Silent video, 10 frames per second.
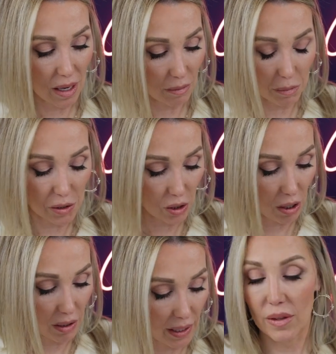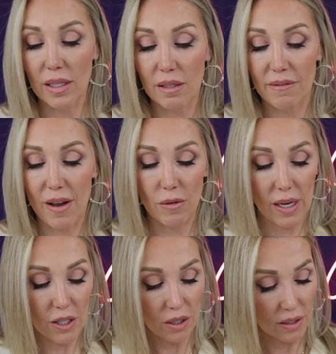I'm sorry. This
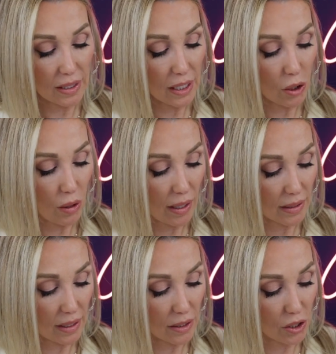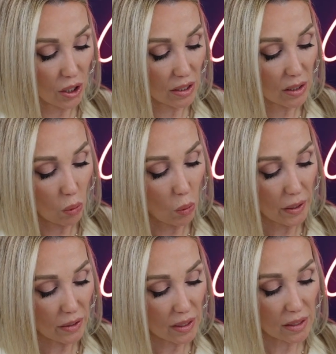foundation stick, you guys, is just the
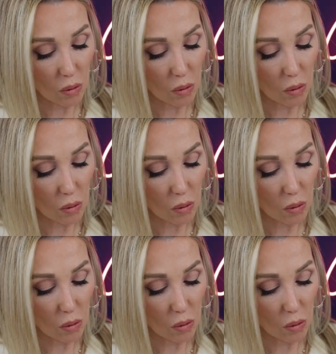weirdest,